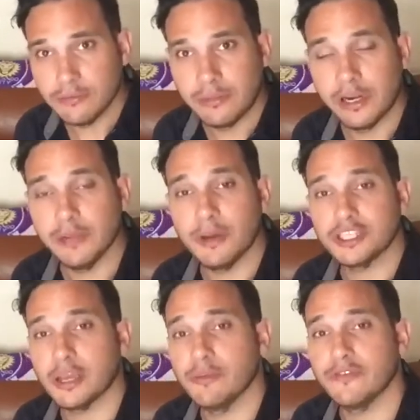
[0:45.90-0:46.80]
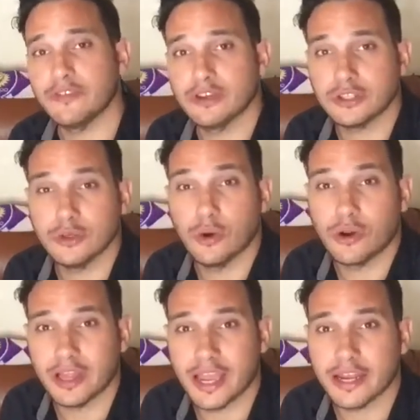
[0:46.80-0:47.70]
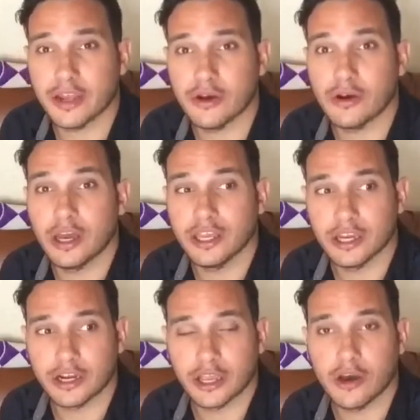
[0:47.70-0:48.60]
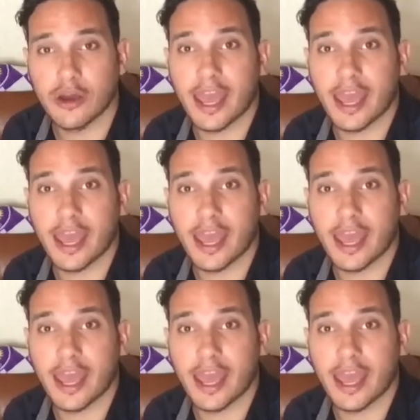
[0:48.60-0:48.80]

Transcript: pretty much I moved here to Orlando a year ago.